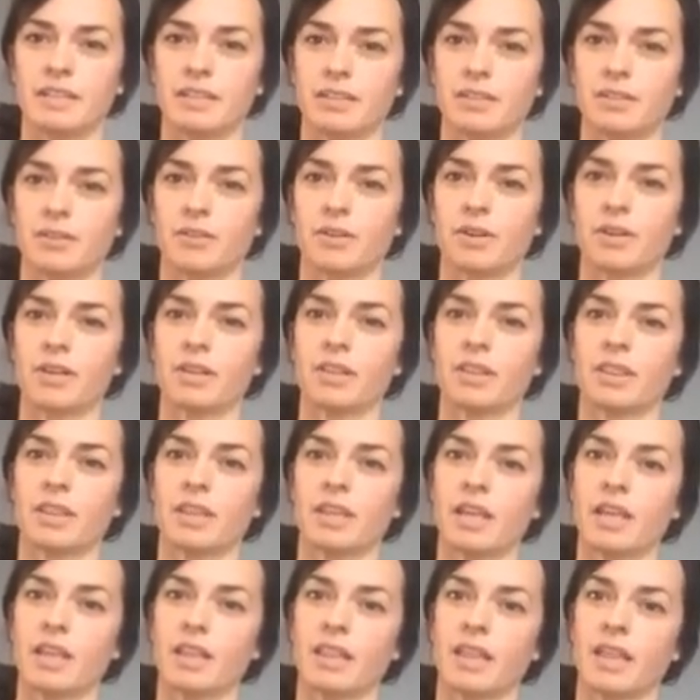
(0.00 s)
the North
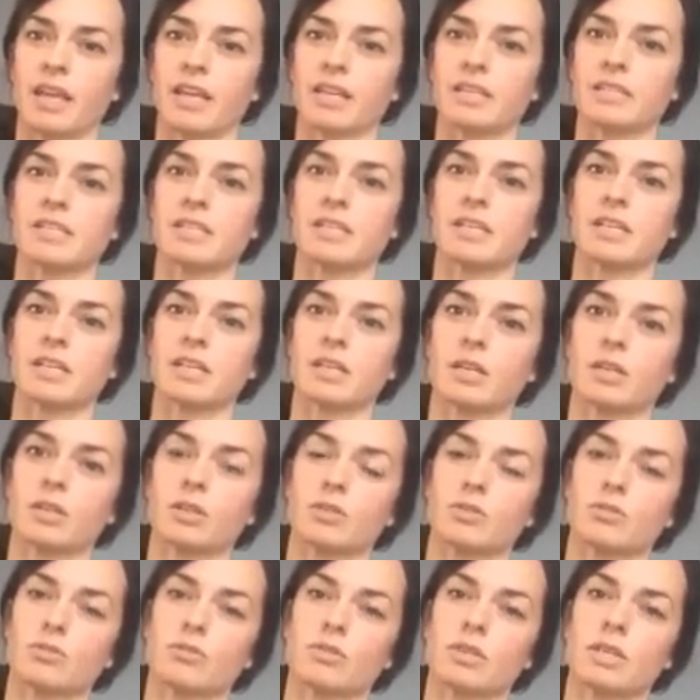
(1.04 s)
Atlantic
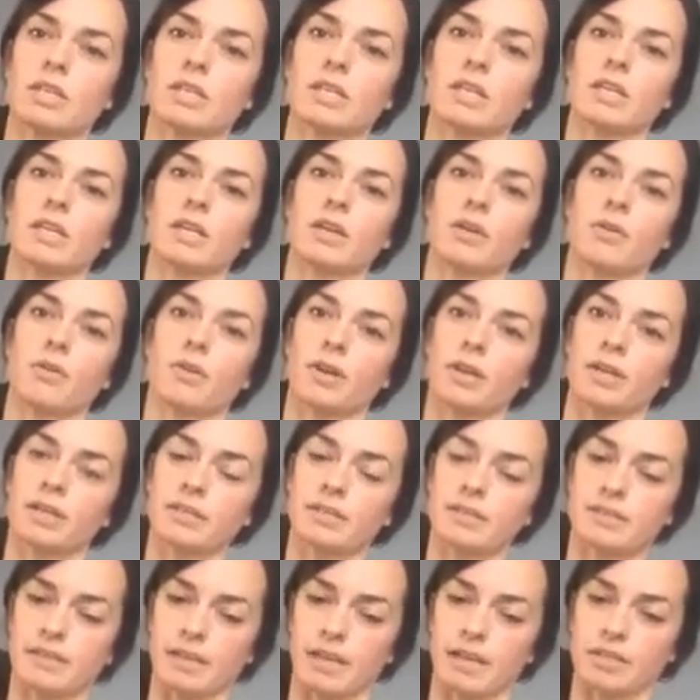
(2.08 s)
Treaty
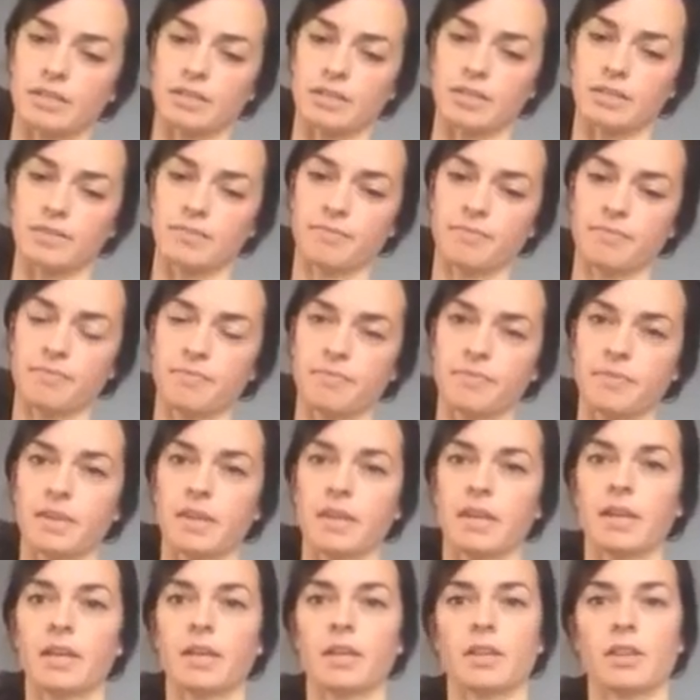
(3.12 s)
Organization,
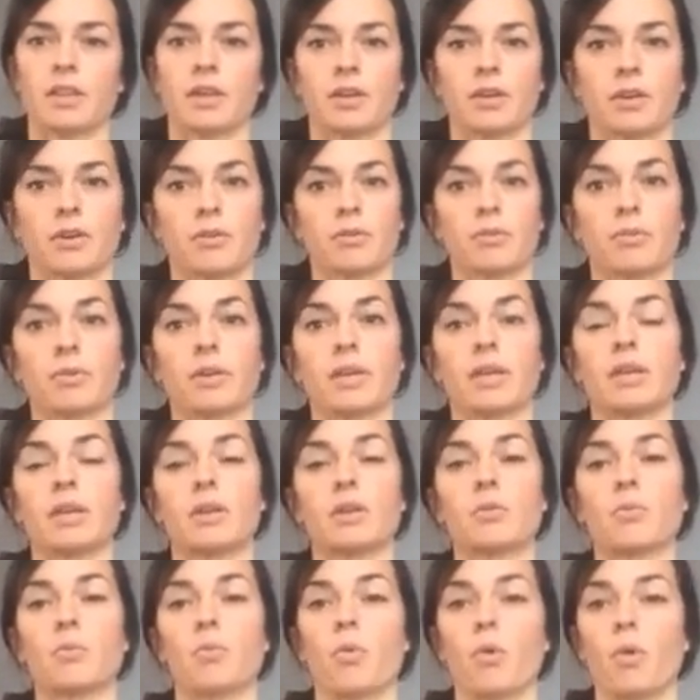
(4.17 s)
the
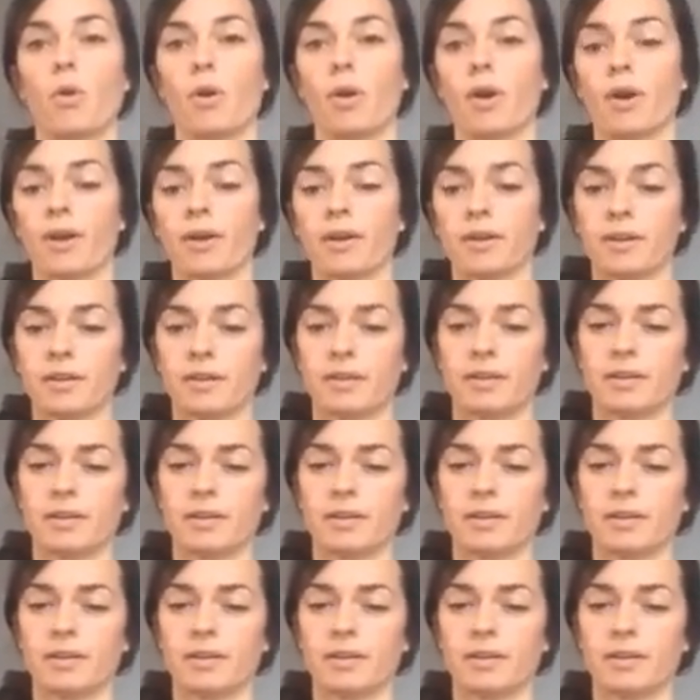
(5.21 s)
Korean War,